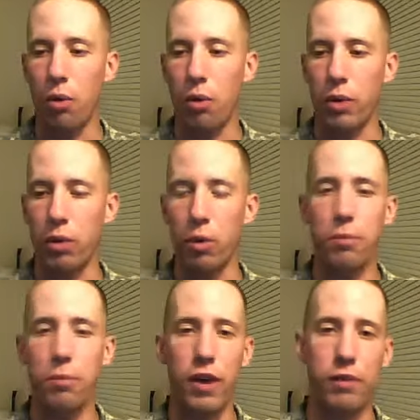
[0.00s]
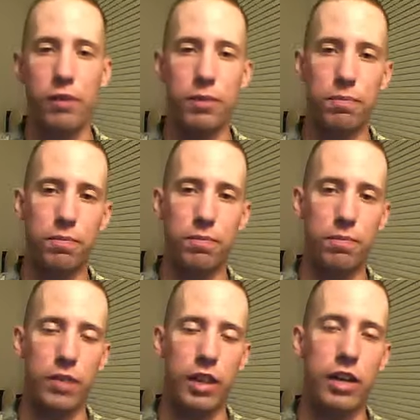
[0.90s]
We had one private
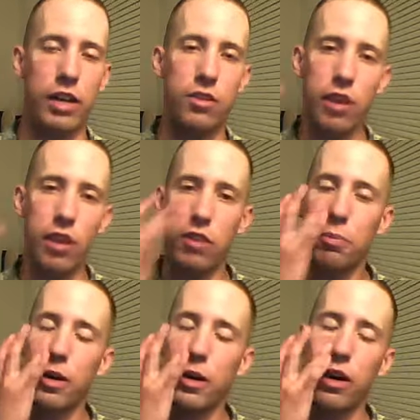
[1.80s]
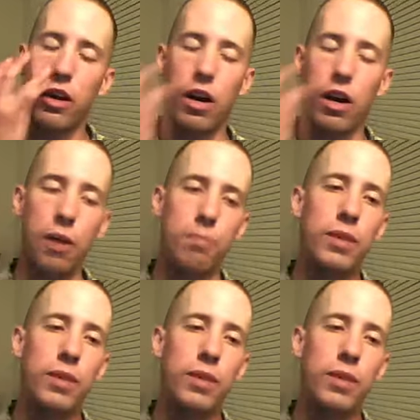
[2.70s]
that they decided to pick on.